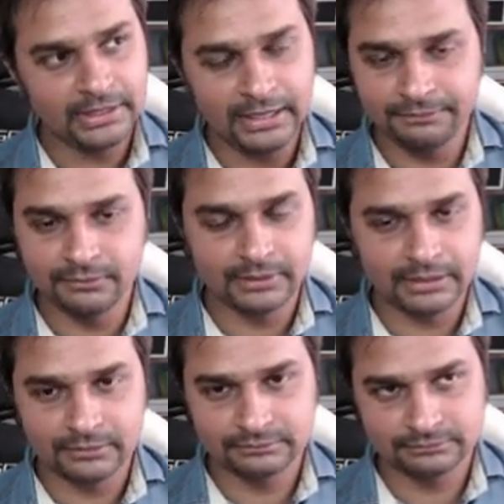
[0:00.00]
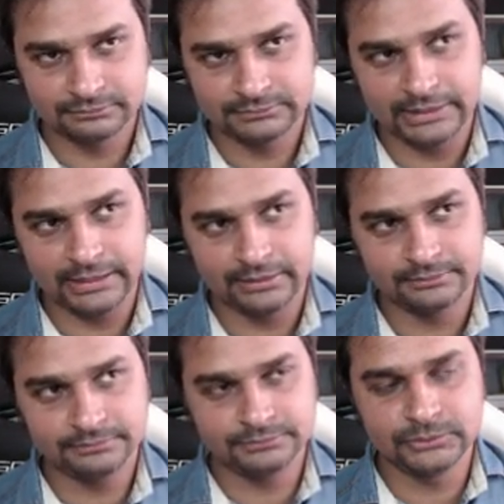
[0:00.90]
if you are, like,
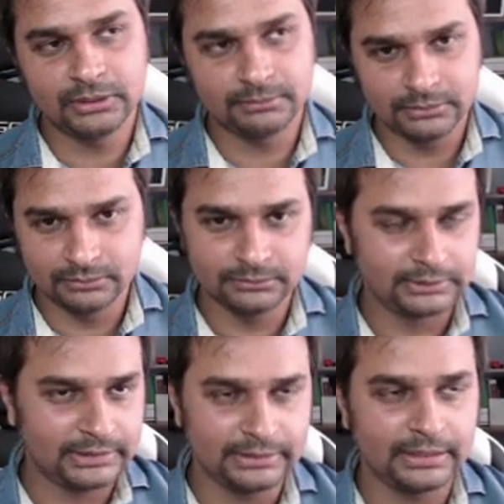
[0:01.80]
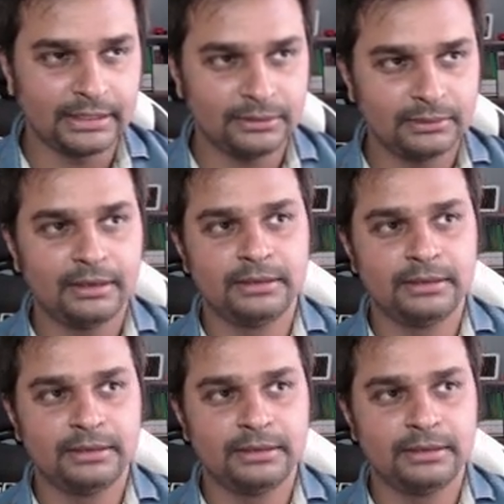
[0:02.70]
not able to do anything, like you are